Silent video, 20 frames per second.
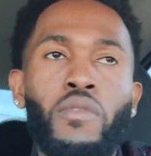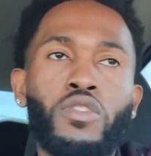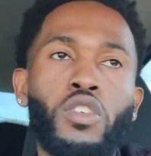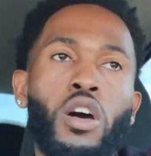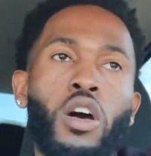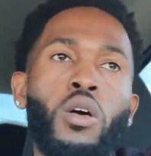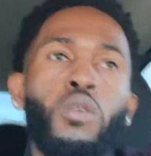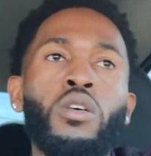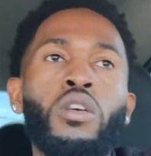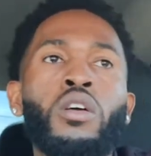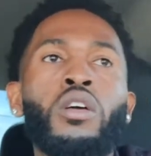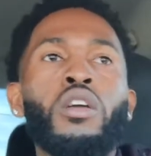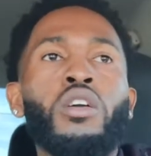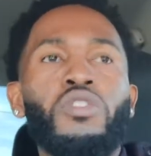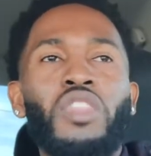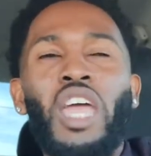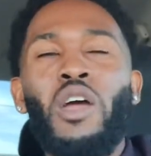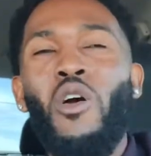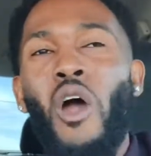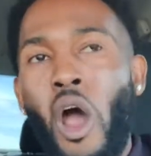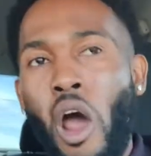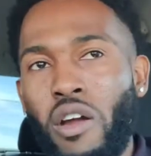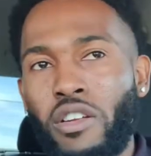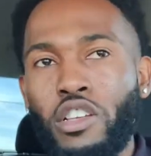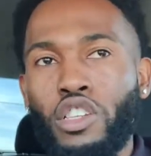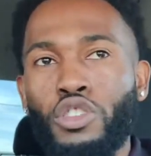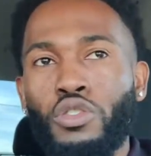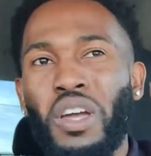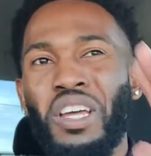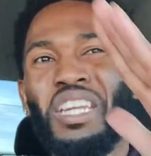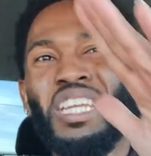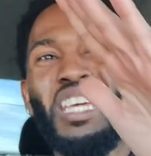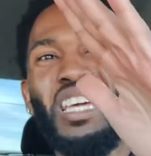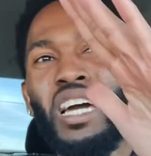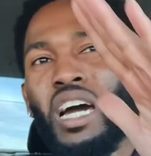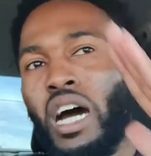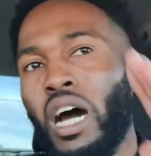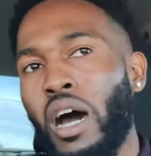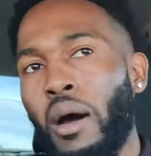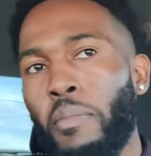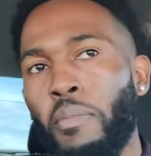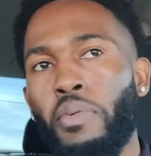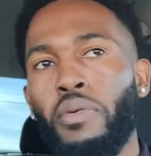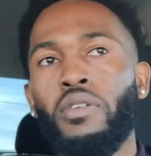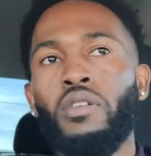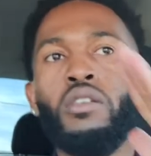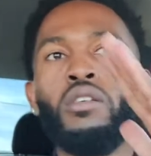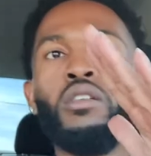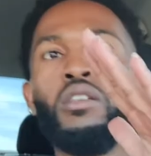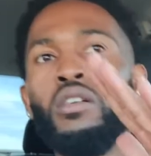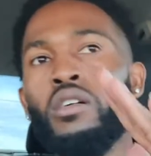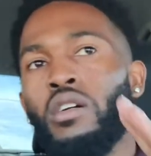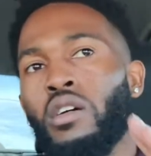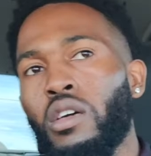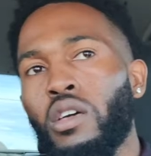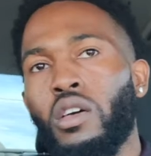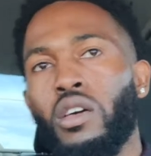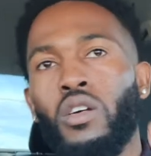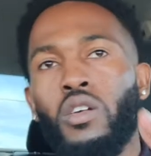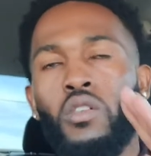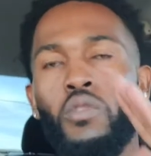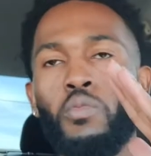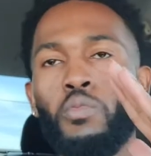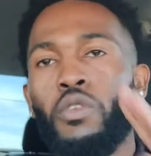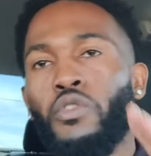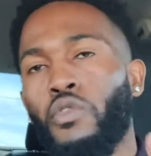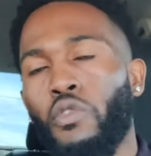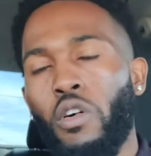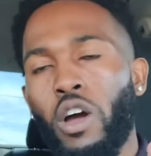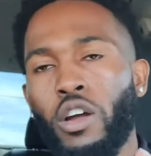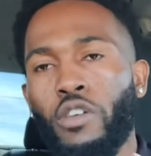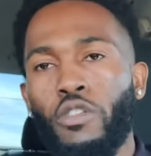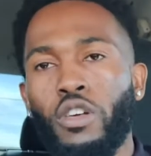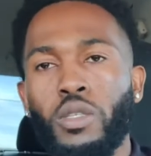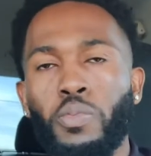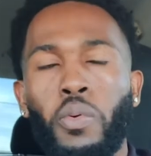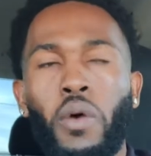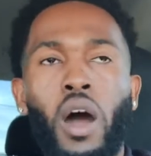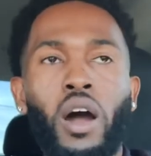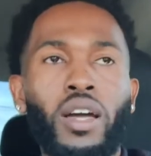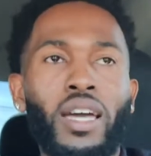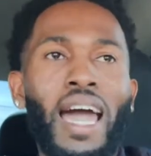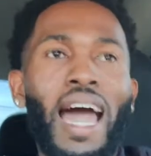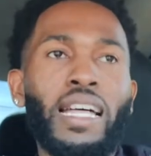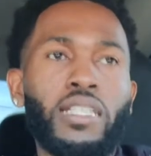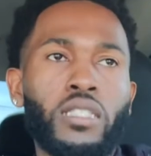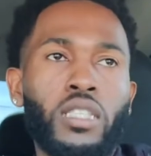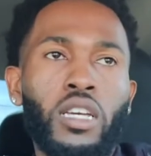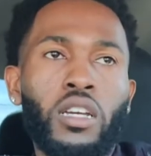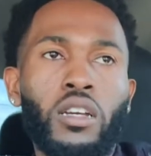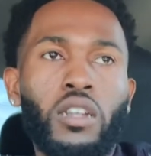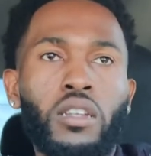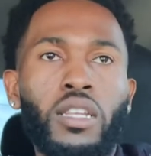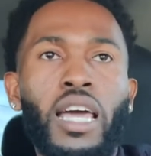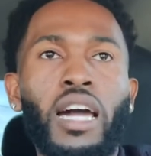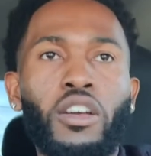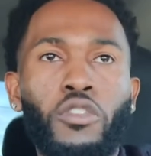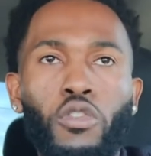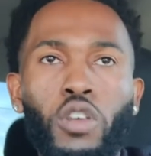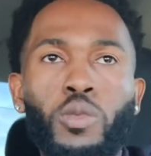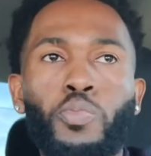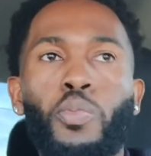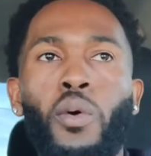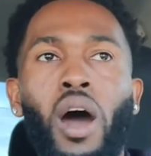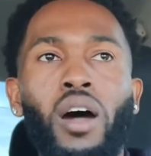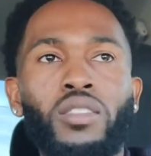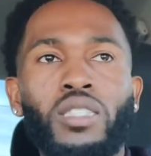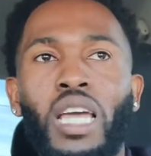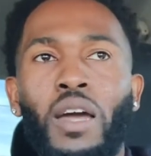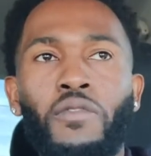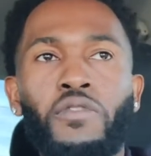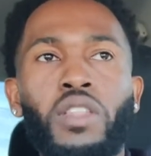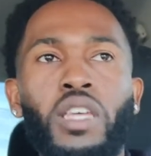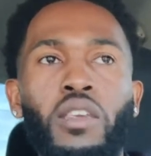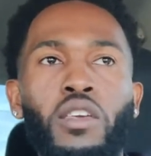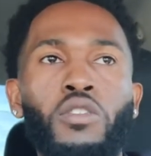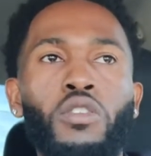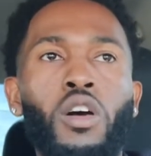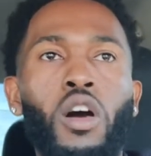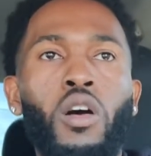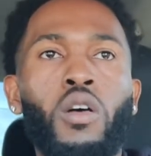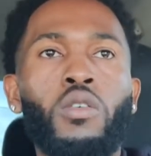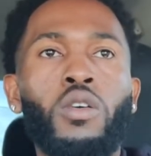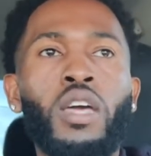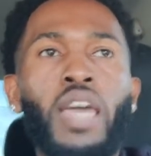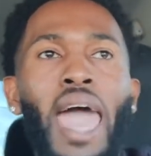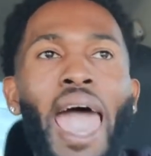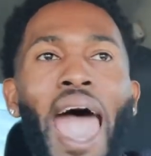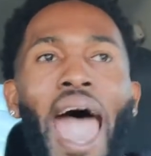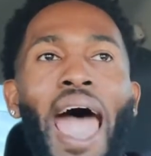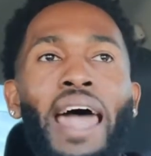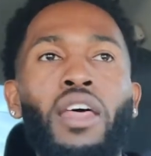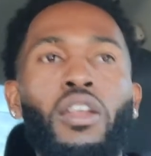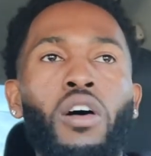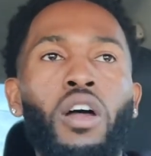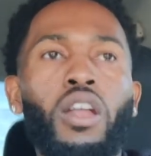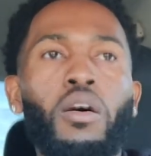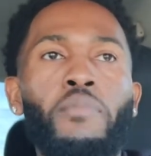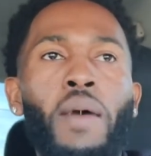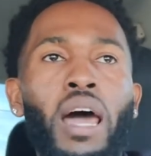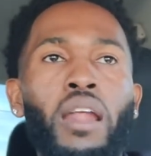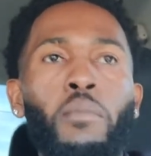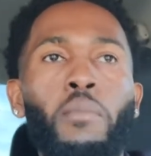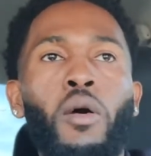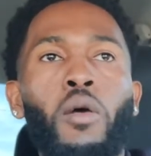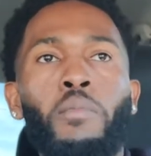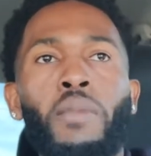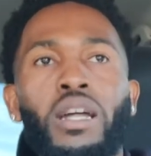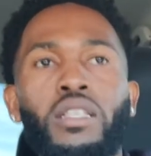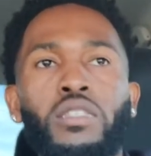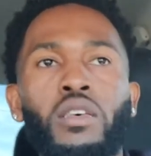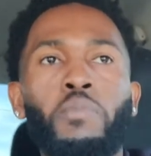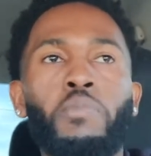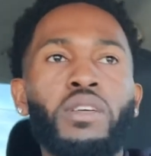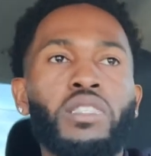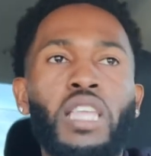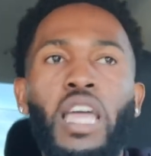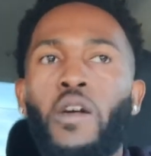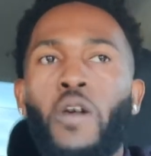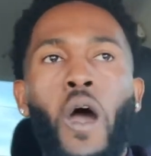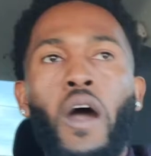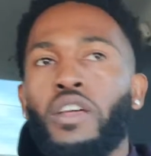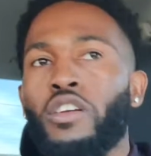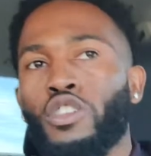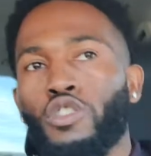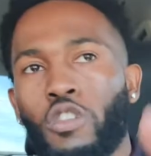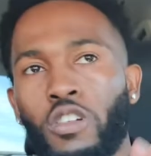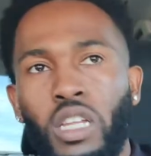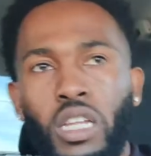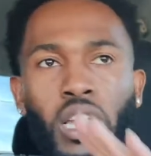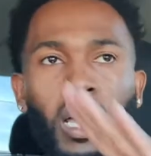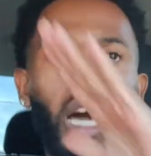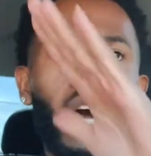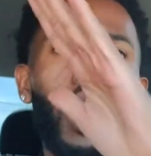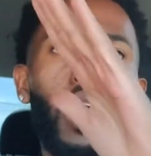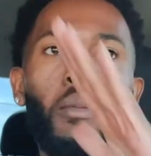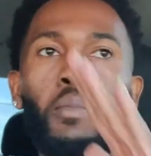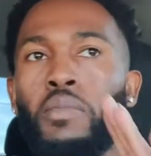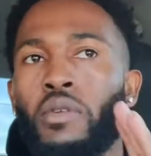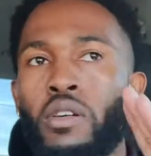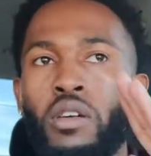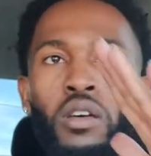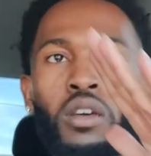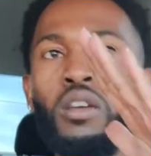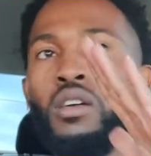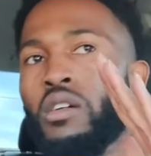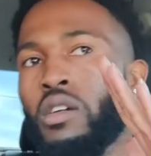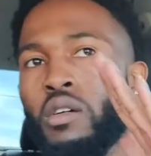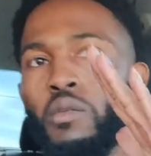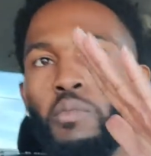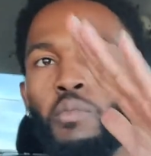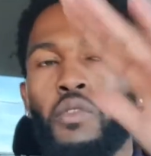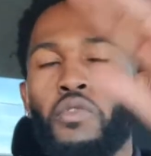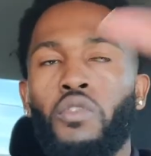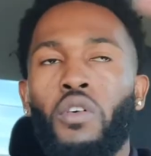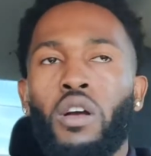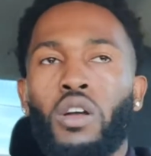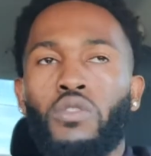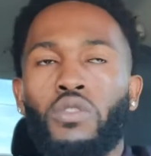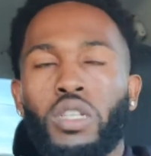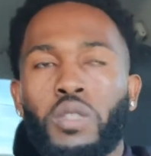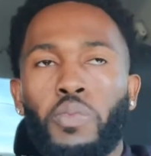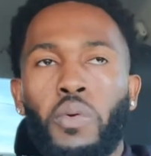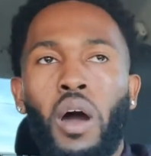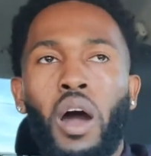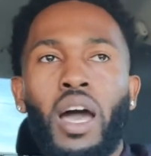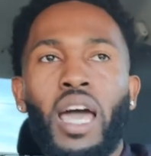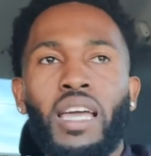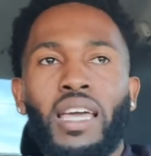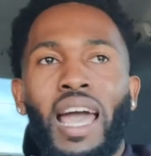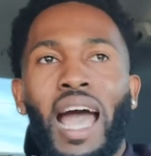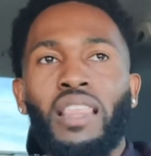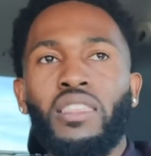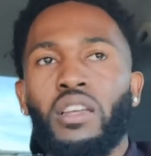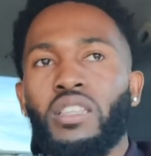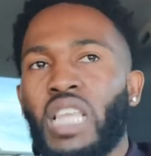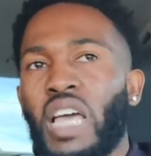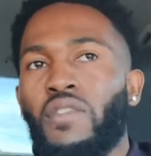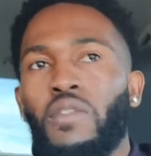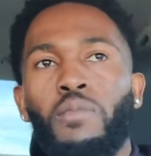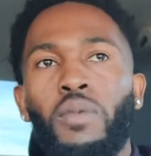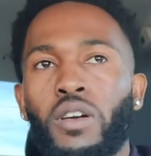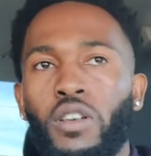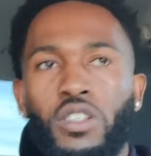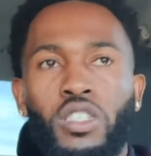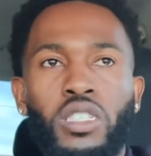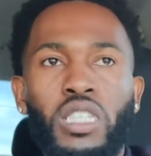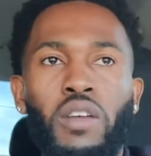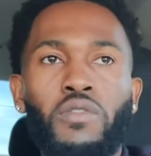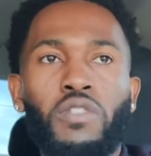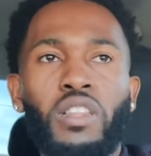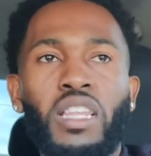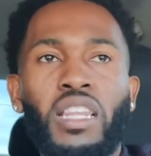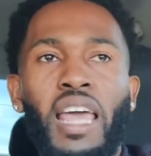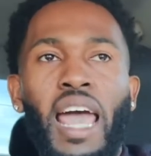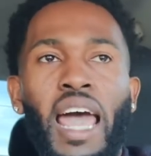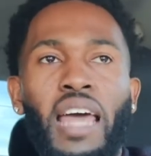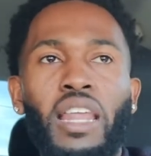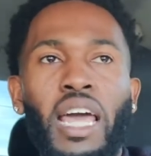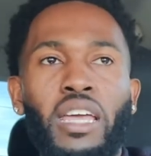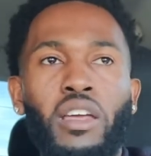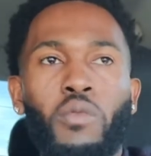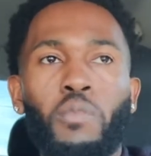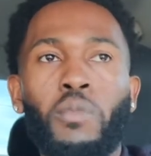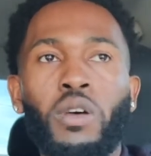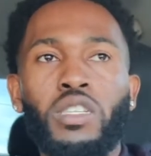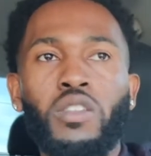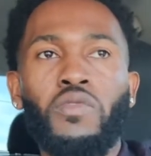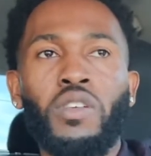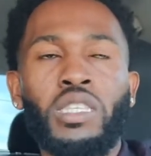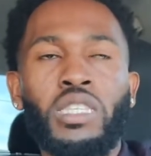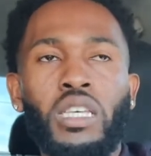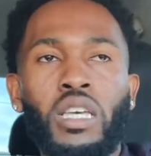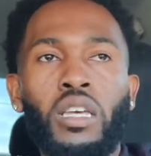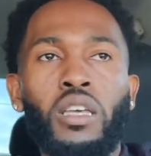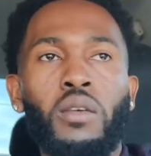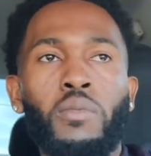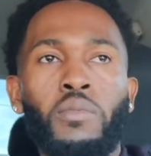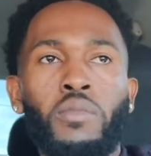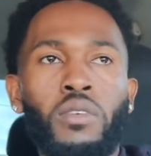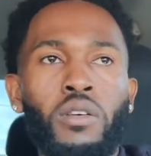So they were already trending up before Chris Paul got there. Now, Chris Paul definitely, added on amount of momentum, but they were already trending up before Chris Paul had got there. Devin Booker just never really had like much of a team.